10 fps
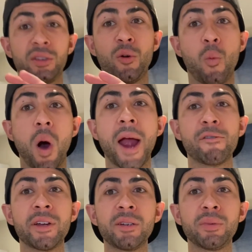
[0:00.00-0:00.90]
the
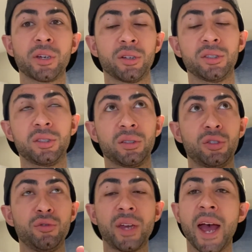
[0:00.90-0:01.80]
wiring because
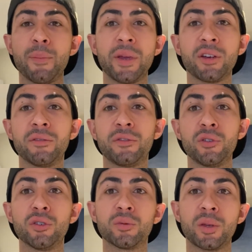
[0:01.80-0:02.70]
you can be
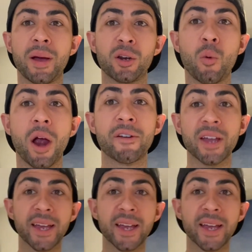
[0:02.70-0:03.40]
confused with the amount of wiring.